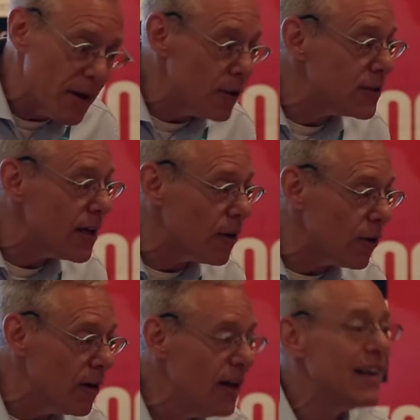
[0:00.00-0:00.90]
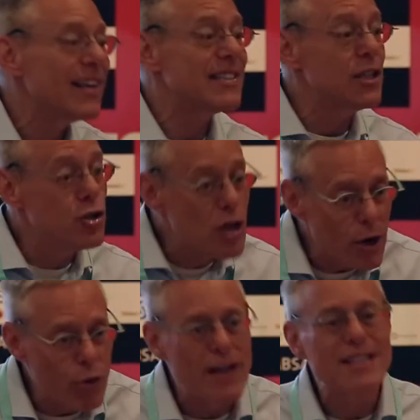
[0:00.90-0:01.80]
the better seller, because he
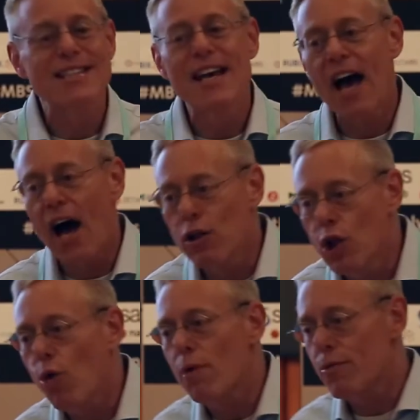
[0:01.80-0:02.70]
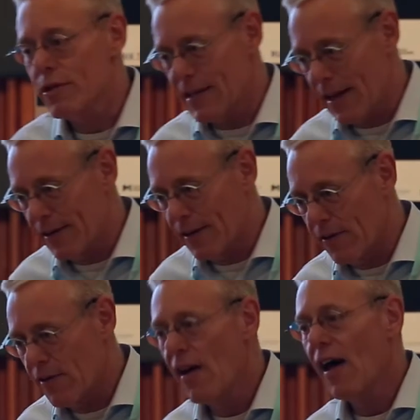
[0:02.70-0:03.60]
generates a lower
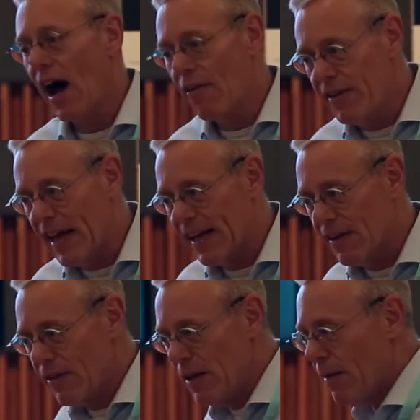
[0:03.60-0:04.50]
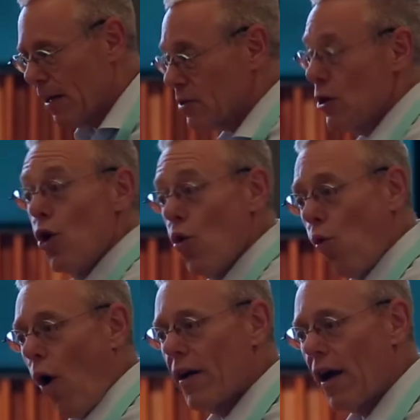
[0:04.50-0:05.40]
percentage of negative emails.
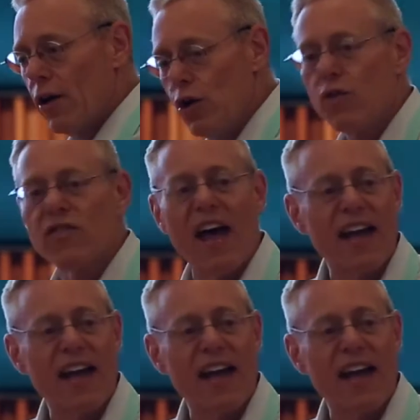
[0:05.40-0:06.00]
Why not use